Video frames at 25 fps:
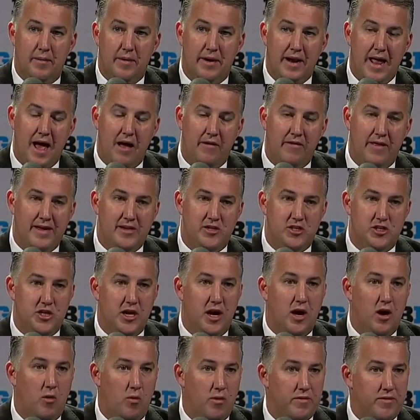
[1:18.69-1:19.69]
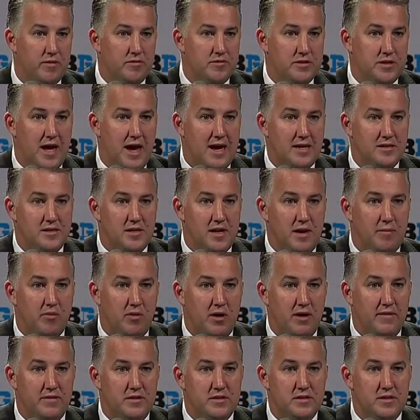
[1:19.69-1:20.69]
and how they gel with those guys that I
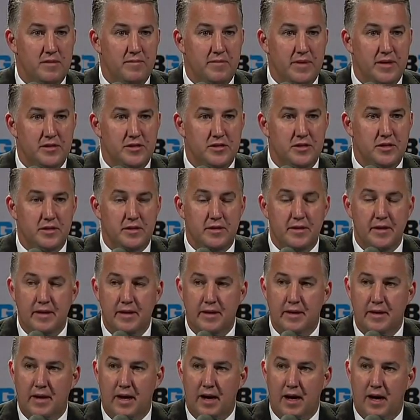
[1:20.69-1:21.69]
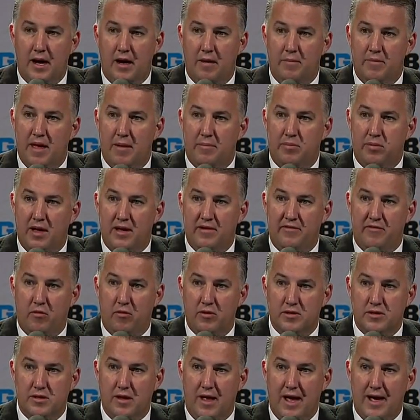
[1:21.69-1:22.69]
previously mentioned um, that played for
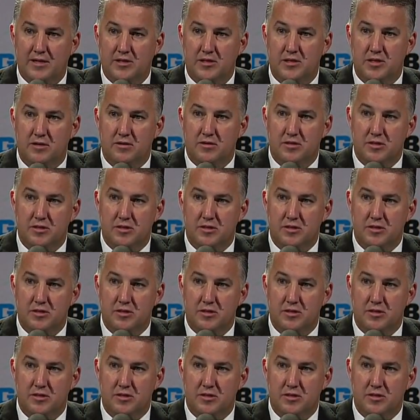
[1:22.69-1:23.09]
us last year.